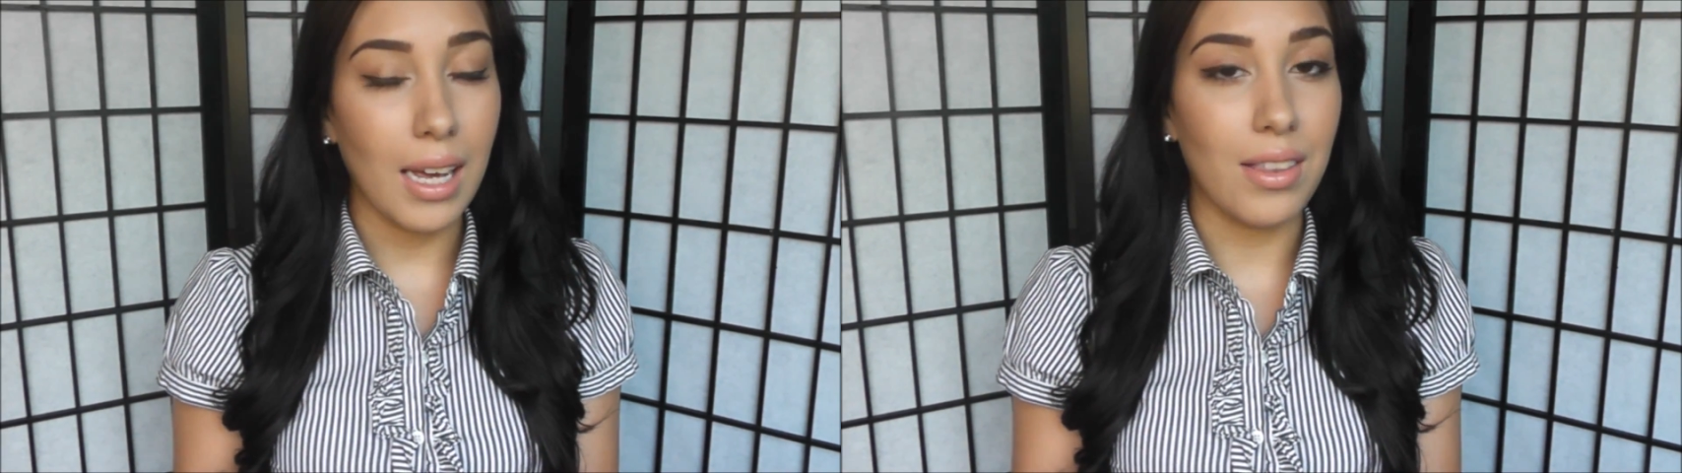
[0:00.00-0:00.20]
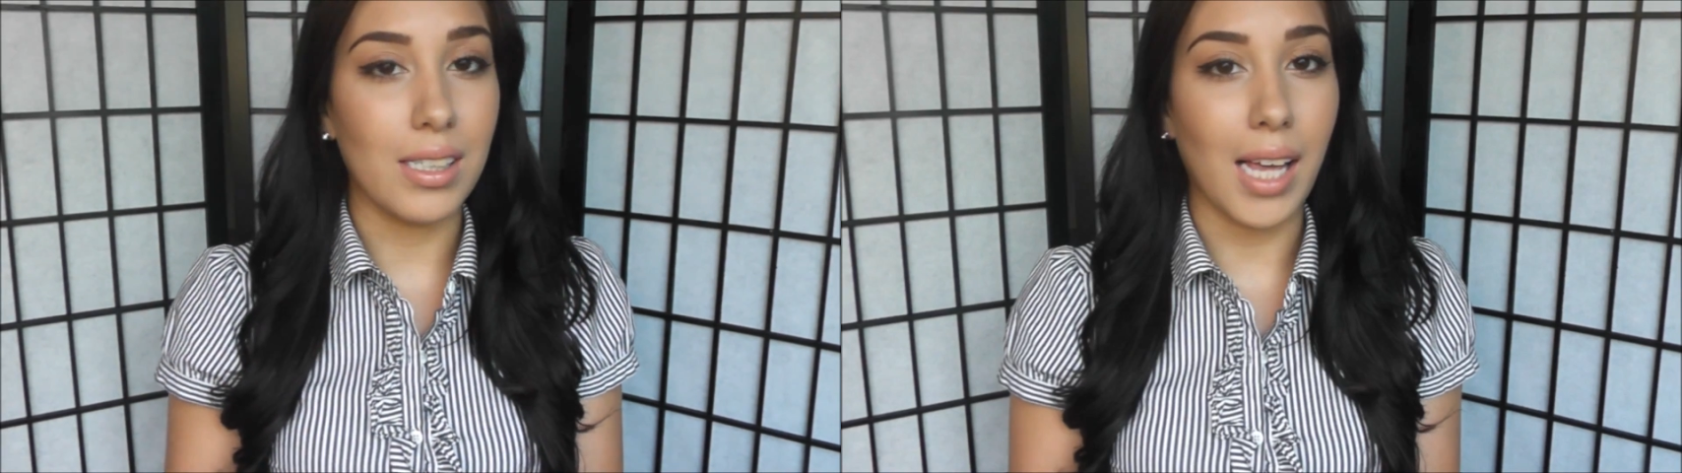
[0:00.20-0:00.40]

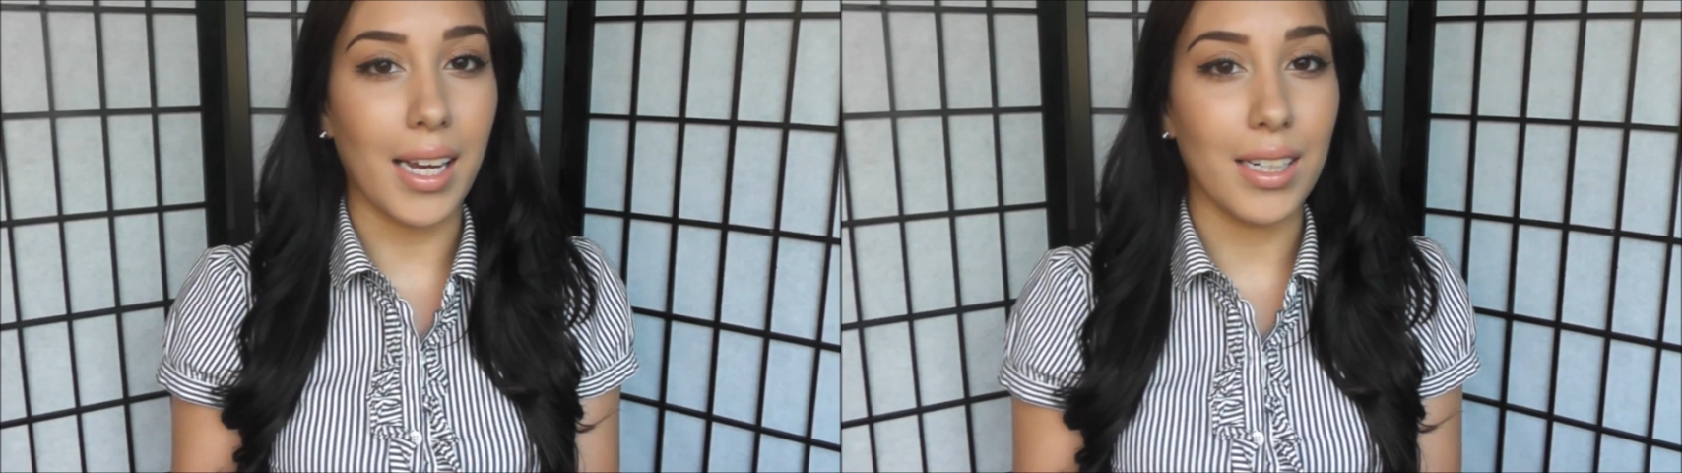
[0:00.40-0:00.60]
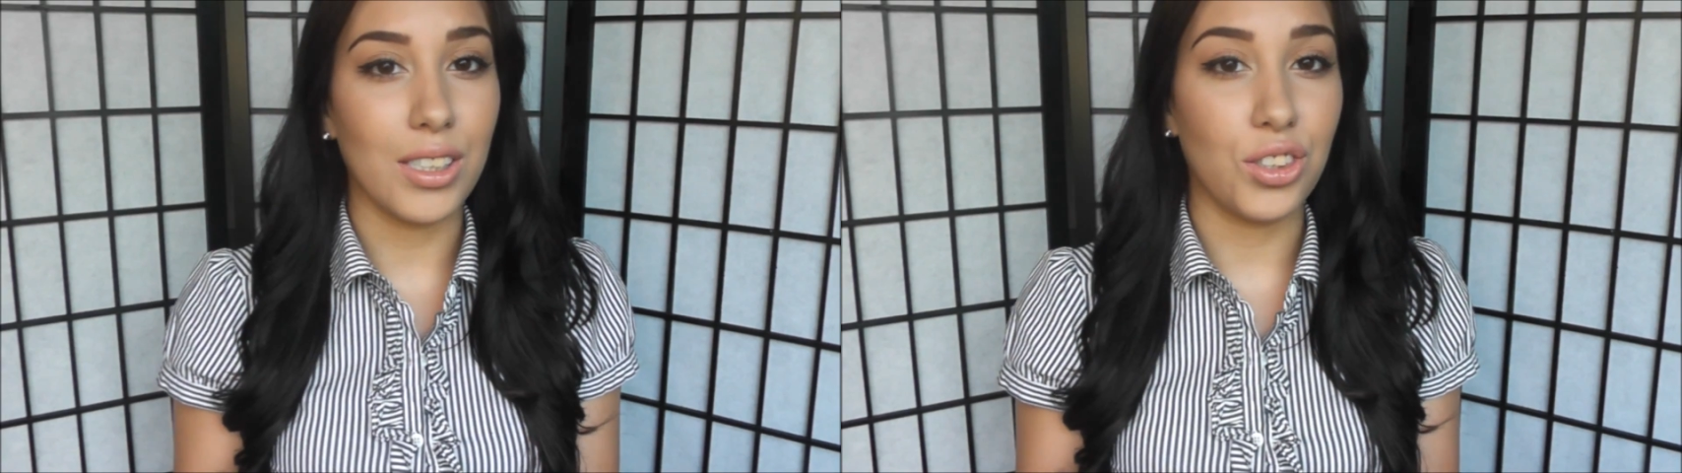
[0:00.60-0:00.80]
and the
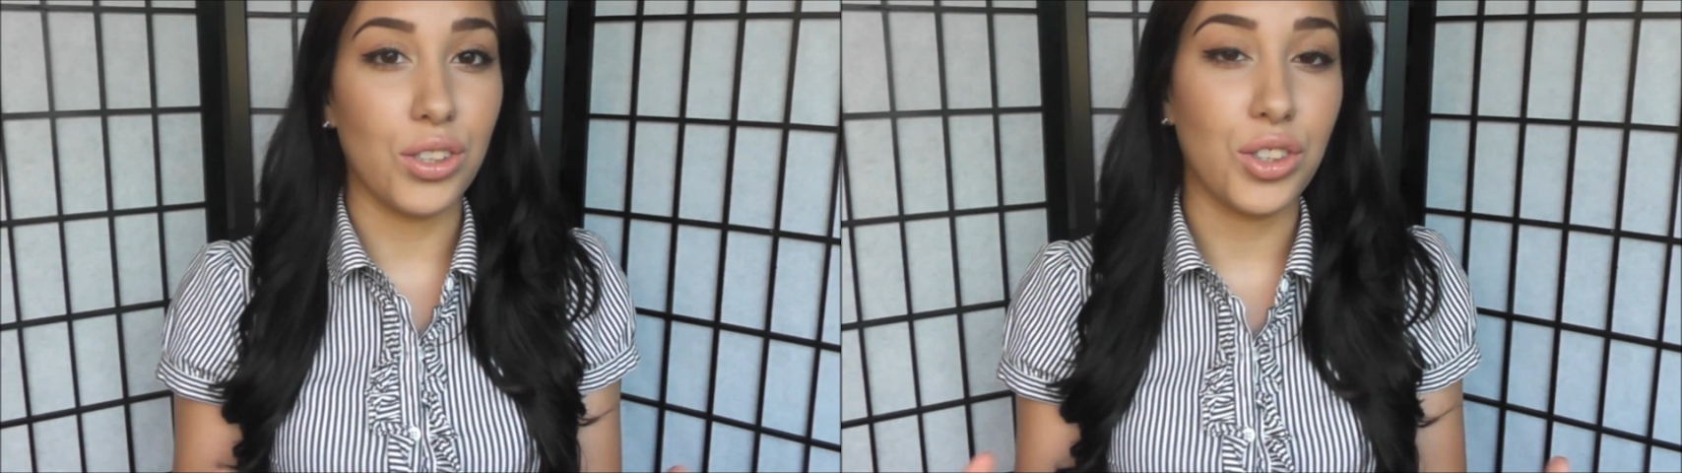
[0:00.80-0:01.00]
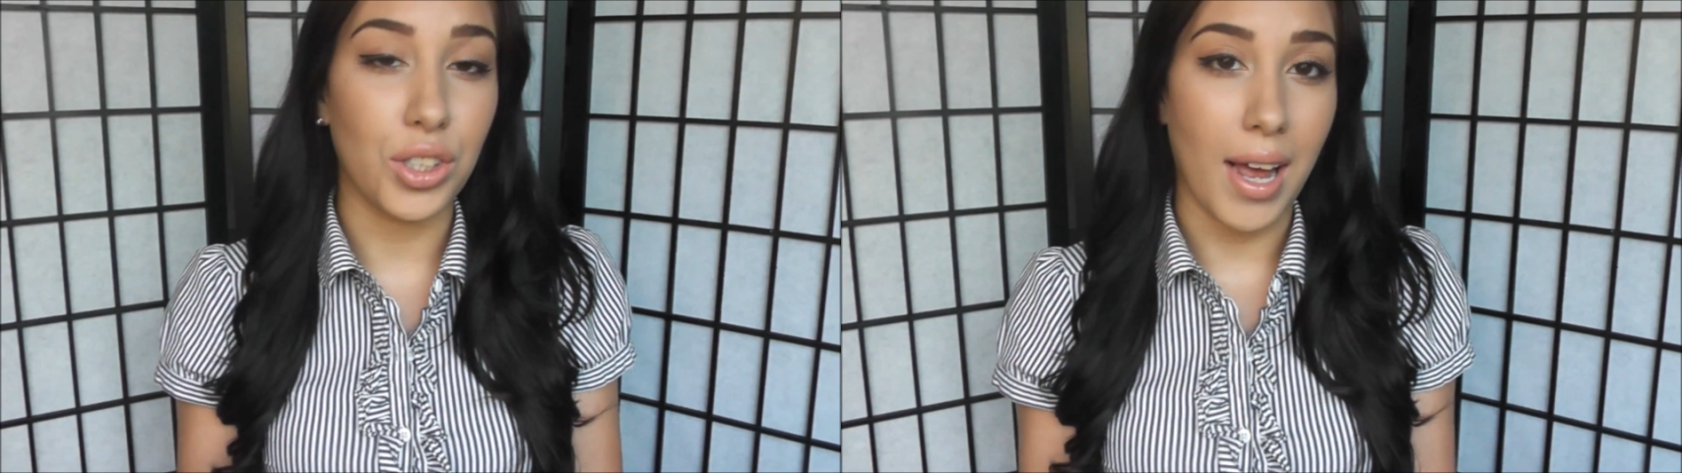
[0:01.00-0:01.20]
second is
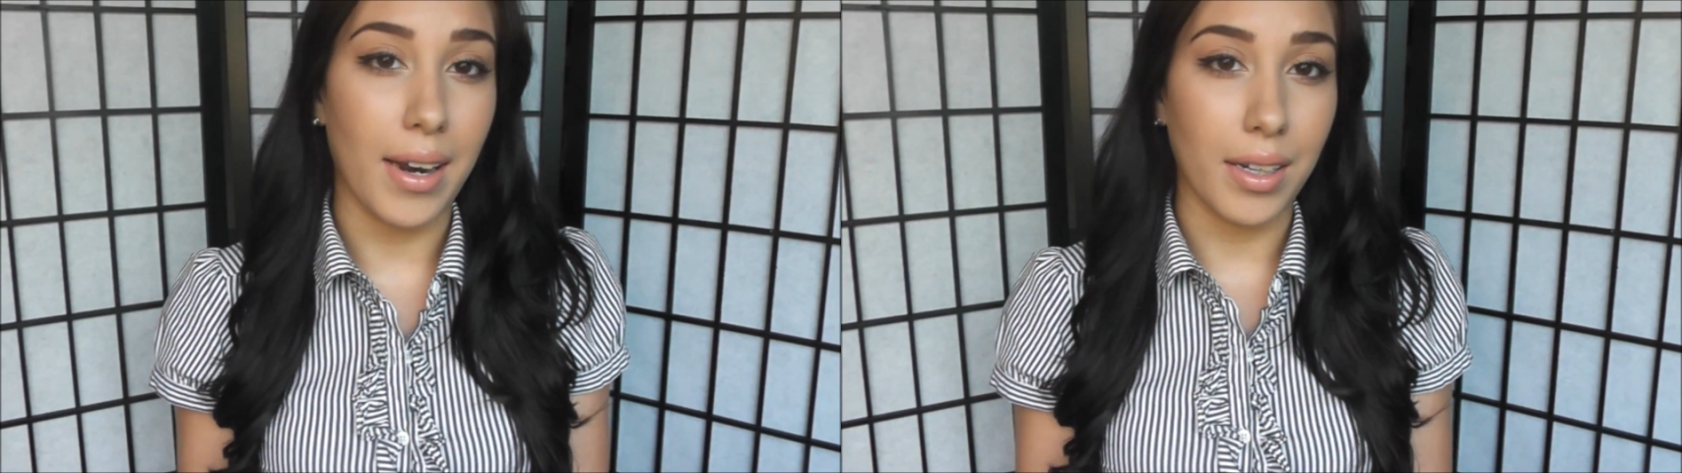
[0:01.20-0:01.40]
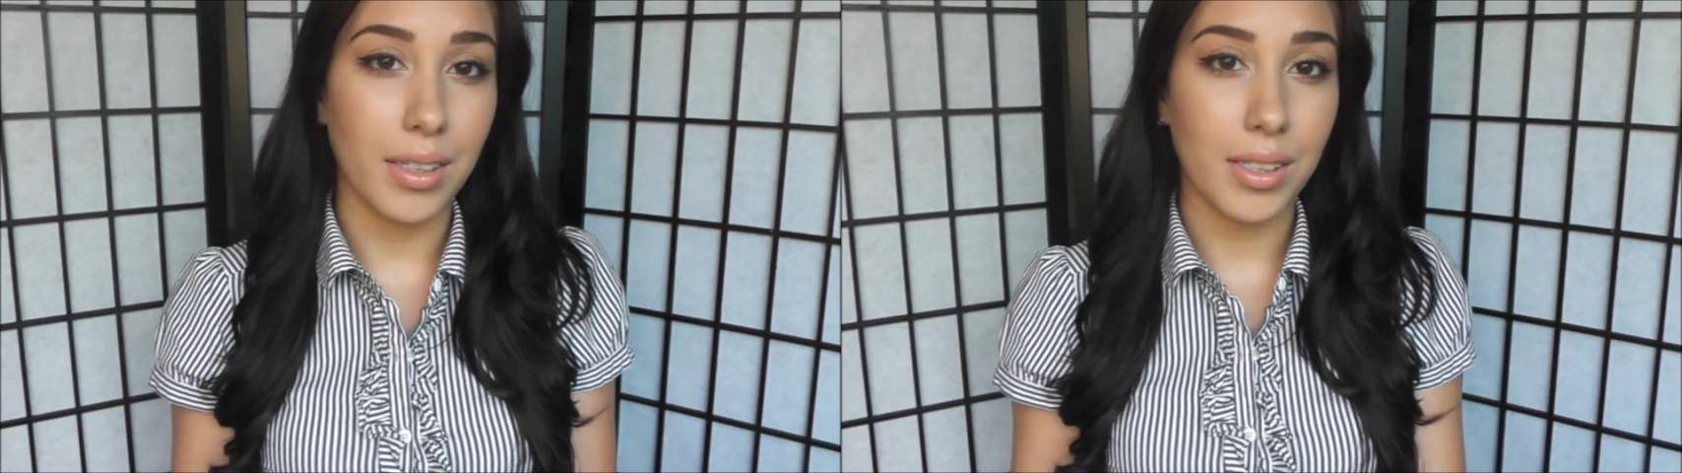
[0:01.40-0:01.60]
just
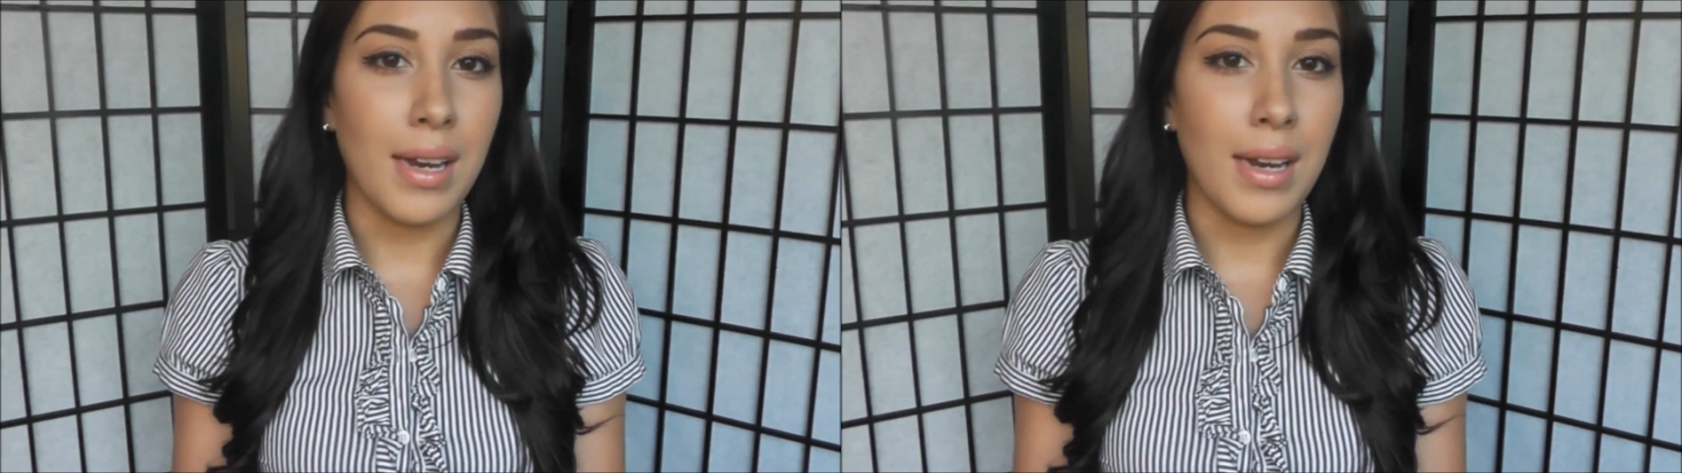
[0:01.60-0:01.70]
genetics.